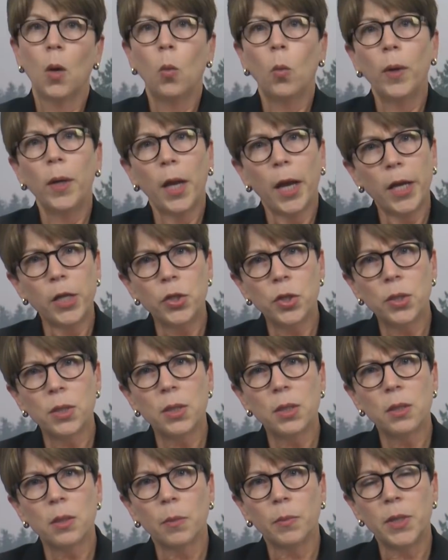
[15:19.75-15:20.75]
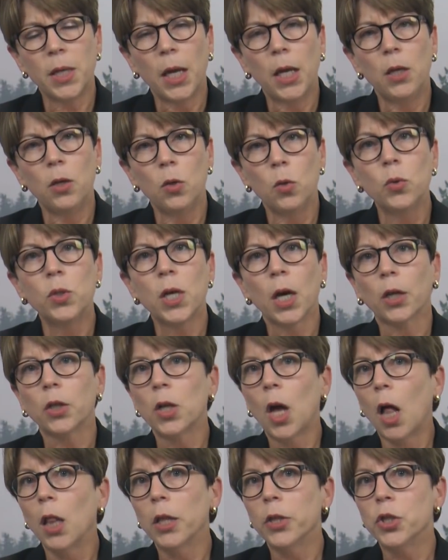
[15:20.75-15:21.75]
When agencies obtain new
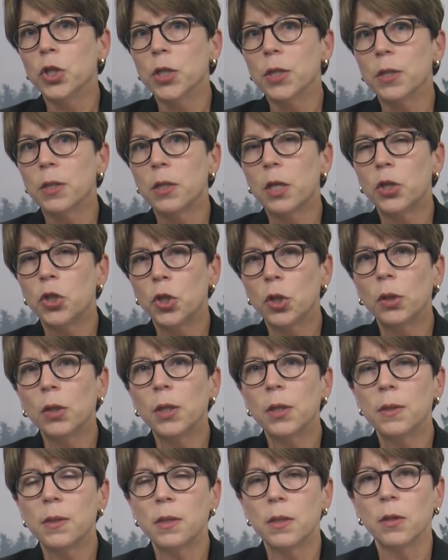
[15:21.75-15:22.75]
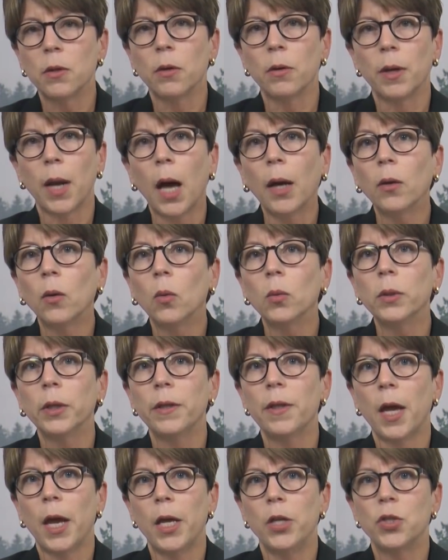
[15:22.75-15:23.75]
technologies, they should consider not only
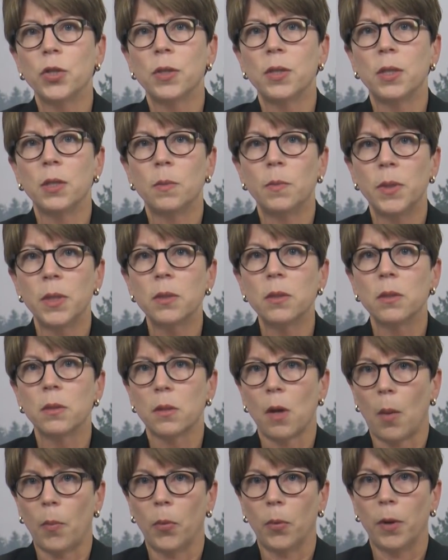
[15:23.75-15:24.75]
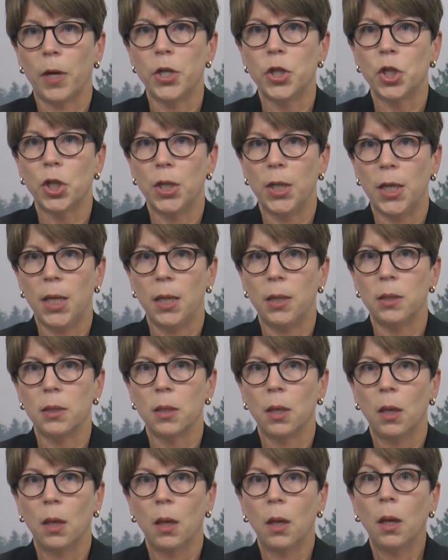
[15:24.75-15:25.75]
the agency's business operation needs,